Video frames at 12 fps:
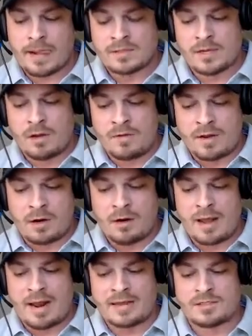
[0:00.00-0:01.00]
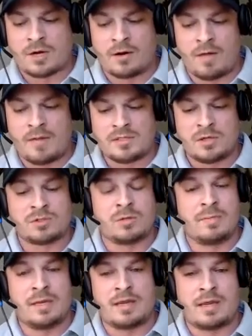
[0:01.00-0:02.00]
I go there and I start all these social
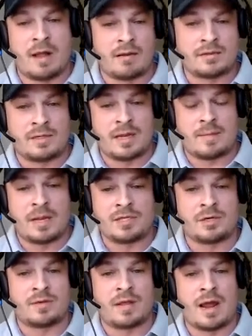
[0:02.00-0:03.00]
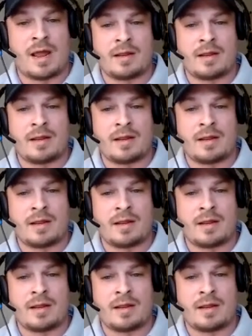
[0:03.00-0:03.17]
media accounts and I make sure that I